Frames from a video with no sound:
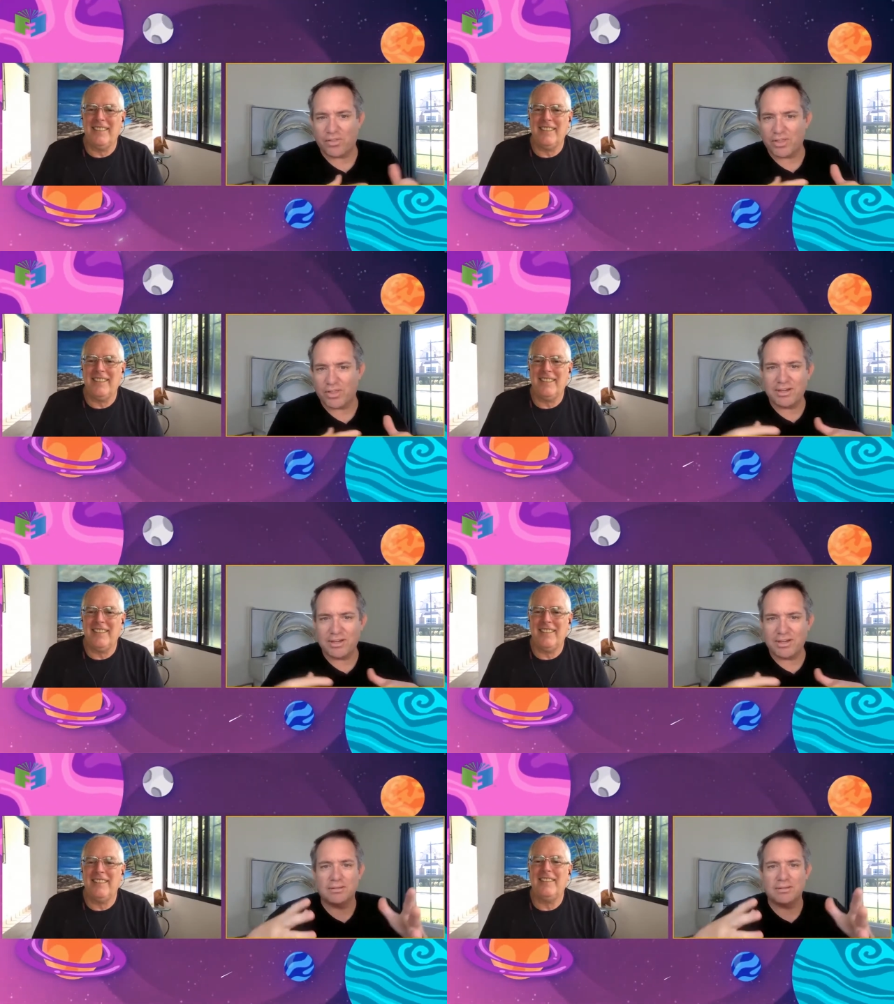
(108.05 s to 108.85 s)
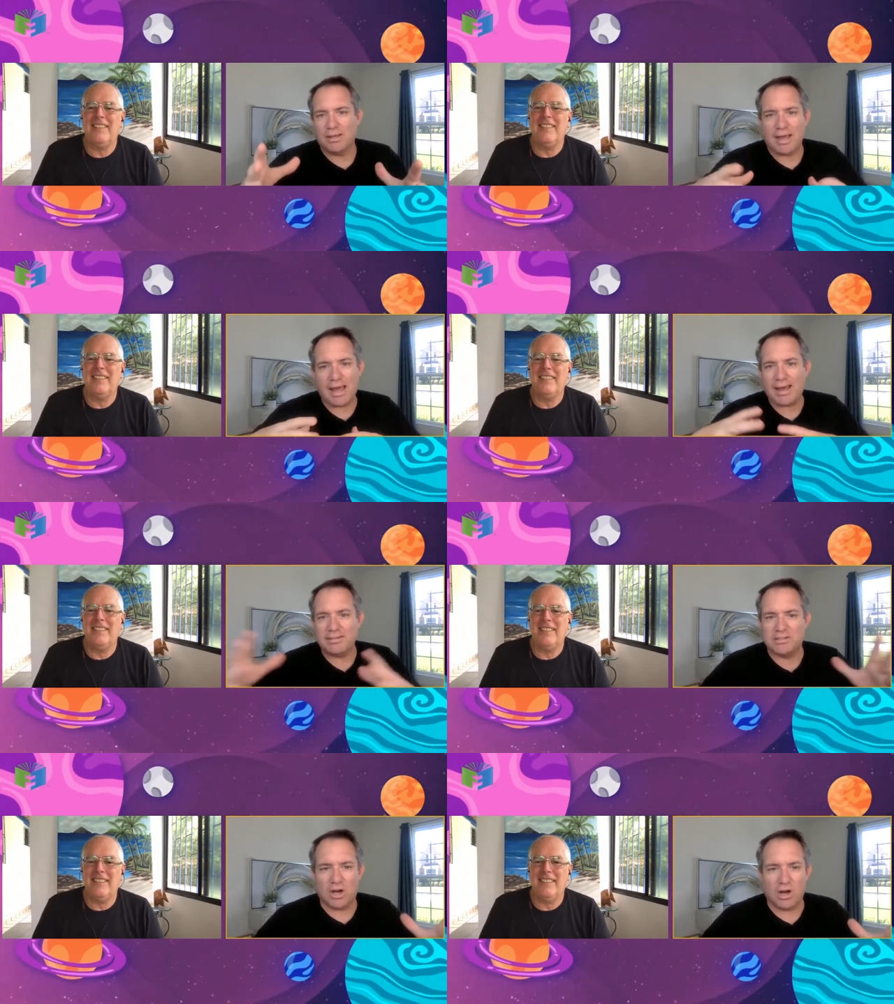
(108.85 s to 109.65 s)
Speaker 1: They know how to
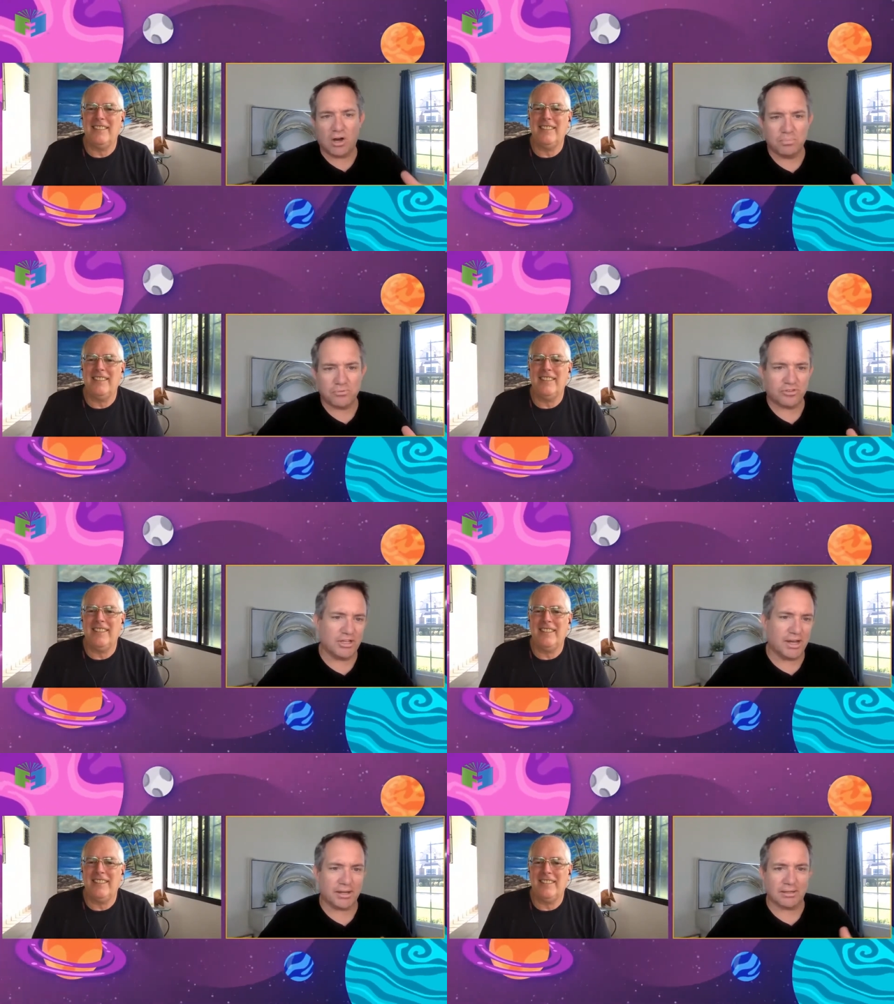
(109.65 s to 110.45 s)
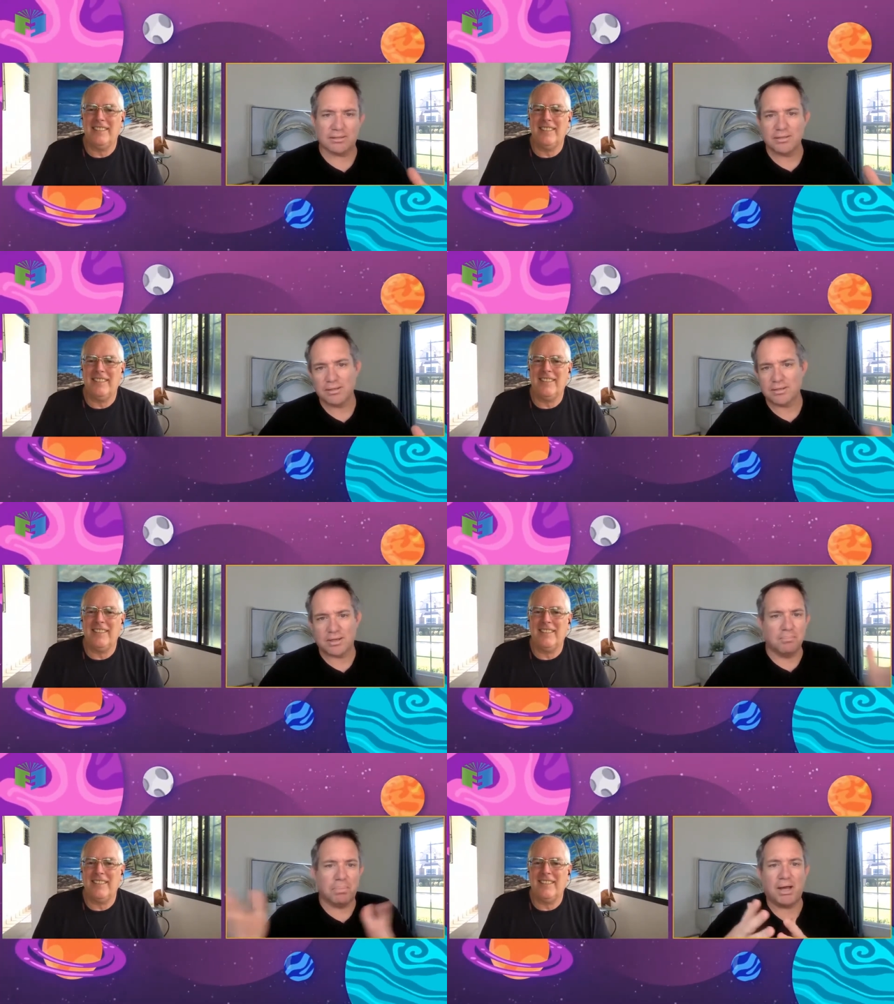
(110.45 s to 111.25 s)
add columns. They know how to
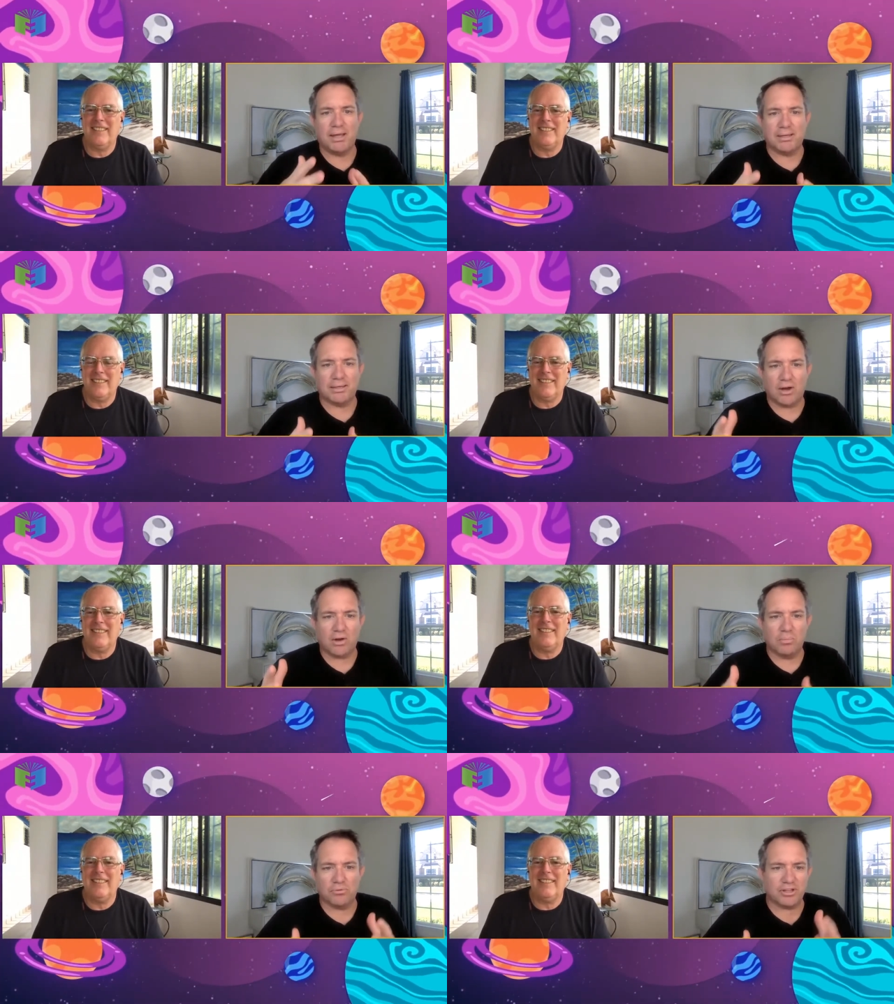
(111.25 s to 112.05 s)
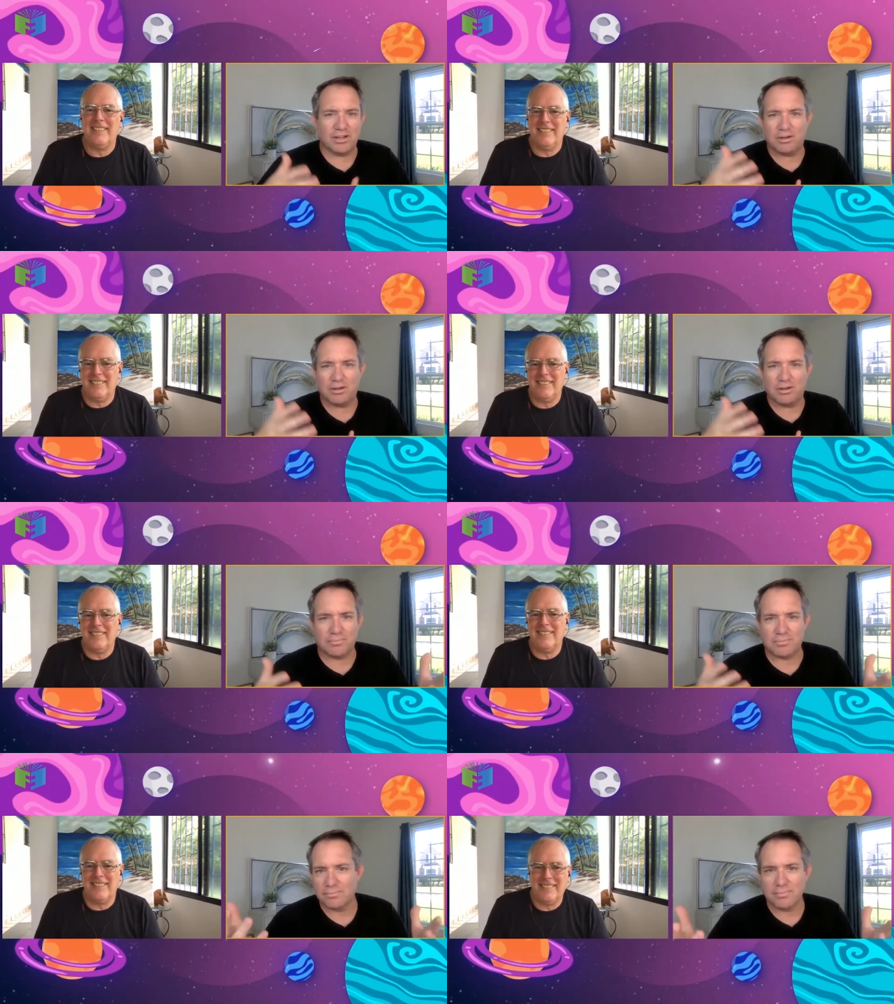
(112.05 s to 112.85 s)
combine columns. They know how to put